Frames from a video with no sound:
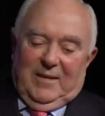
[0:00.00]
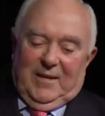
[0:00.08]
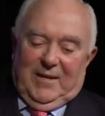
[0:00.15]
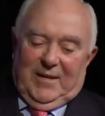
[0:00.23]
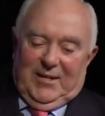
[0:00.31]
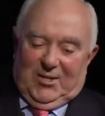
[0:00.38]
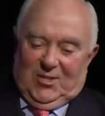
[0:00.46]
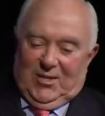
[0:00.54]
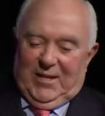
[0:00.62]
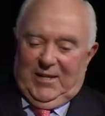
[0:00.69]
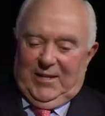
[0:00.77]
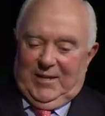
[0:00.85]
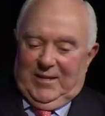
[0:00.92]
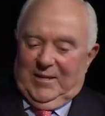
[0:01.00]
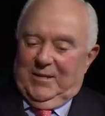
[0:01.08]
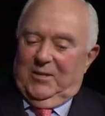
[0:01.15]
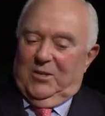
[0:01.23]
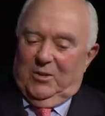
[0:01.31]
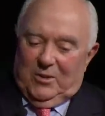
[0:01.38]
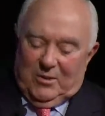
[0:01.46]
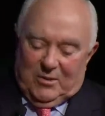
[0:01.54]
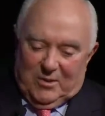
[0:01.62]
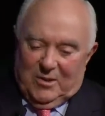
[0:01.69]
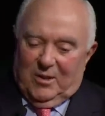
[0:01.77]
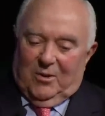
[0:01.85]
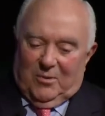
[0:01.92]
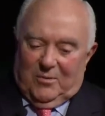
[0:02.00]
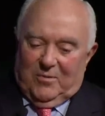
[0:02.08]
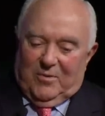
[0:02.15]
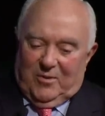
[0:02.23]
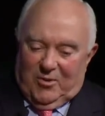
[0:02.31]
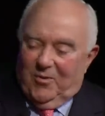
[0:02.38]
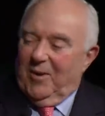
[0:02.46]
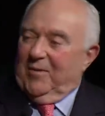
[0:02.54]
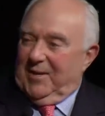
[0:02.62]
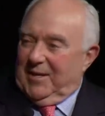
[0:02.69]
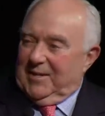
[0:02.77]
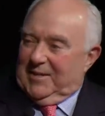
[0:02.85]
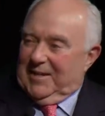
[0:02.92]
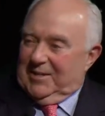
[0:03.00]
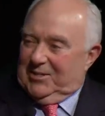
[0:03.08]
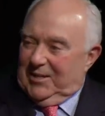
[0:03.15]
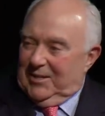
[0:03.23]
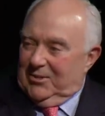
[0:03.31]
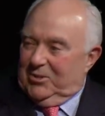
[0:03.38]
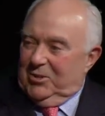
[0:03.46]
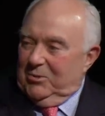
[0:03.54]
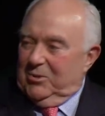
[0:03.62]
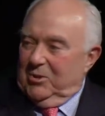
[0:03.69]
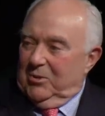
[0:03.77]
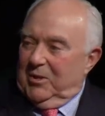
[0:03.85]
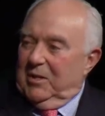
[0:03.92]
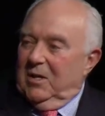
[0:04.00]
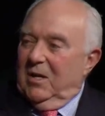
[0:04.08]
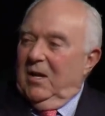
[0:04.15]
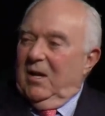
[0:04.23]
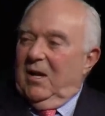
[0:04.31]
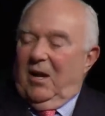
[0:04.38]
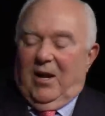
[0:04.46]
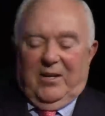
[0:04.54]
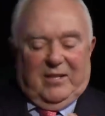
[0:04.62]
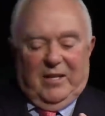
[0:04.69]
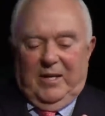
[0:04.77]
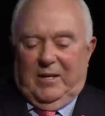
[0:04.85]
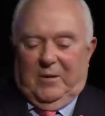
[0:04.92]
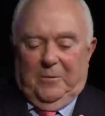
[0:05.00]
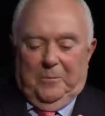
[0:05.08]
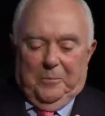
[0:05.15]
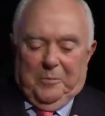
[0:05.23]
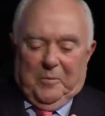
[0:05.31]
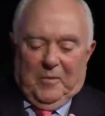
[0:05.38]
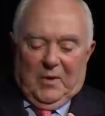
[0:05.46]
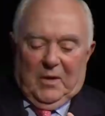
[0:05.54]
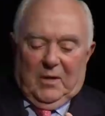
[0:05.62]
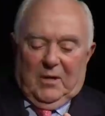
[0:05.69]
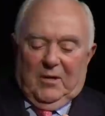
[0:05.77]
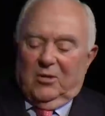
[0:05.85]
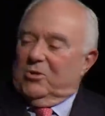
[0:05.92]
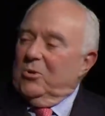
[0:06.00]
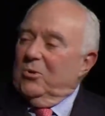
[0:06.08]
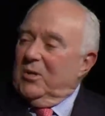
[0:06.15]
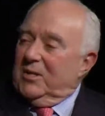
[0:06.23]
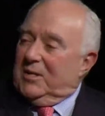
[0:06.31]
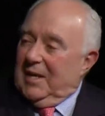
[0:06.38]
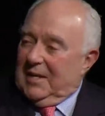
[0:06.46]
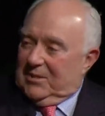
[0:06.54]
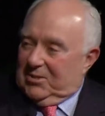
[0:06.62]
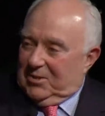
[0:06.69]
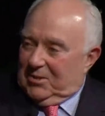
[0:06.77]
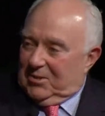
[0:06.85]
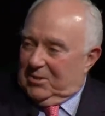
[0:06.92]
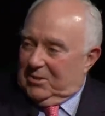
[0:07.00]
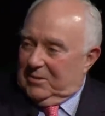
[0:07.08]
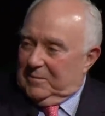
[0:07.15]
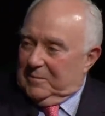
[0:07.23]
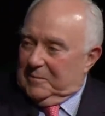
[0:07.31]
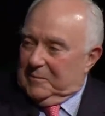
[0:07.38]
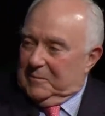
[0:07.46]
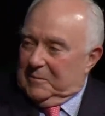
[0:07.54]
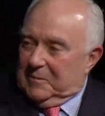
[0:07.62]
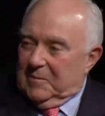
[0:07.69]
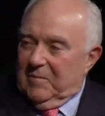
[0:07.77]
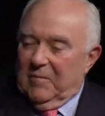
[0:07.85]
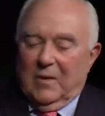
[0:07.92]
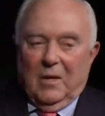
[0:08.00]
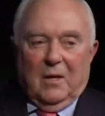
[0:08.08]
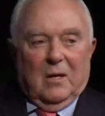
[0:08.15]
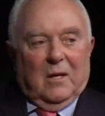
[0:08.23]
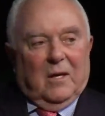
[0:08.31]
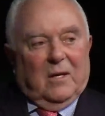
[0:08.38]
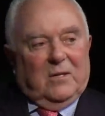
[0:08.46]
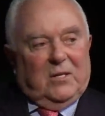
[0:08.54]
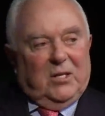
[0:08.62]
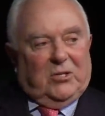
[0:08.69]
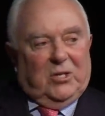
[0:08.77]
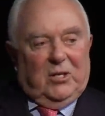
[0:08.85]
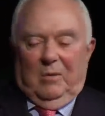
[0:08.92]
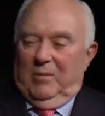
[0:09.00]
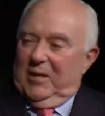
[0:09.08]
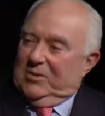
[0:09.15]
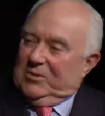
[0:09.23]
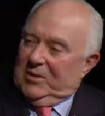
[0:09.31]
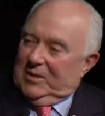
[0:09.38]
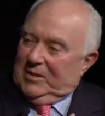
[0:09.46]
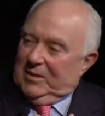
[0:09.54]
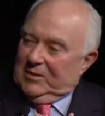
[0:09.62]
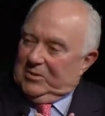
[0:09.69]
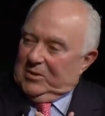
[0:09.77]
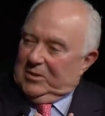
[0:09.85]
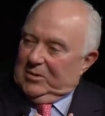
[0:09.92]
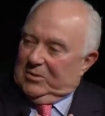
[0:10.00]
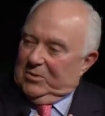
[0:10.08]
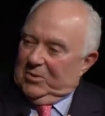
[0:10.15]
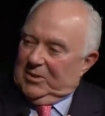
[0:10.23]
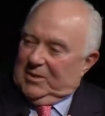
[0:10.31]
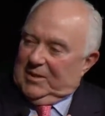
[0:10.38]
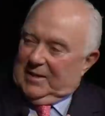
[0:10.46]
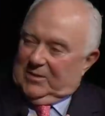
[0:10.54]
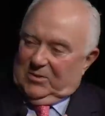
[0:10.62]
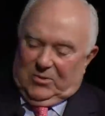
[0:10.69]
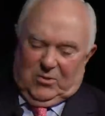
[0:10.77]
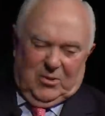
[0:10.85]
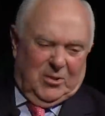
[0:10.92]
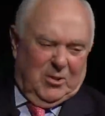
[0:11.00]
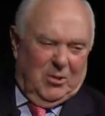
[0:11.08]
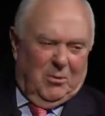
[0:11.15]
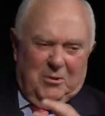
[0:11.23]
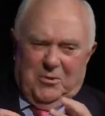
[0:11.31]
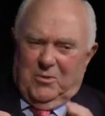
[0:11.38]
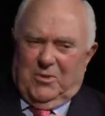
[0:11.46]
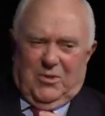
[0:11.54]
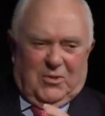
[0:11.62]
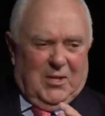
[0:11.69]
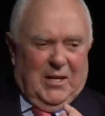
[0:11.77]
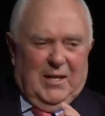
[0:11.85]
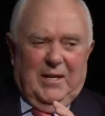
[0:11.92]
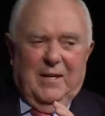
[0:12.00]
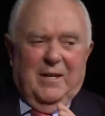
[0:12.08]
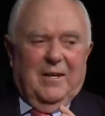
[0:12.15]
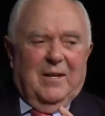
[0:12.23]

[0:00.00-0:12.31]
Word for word: And he'd say, uh, you know, you ever get that chance, you do it. I think Cotulla, Texas, teaching the Mexican kids in Cotulla, Texas, because he always used to say,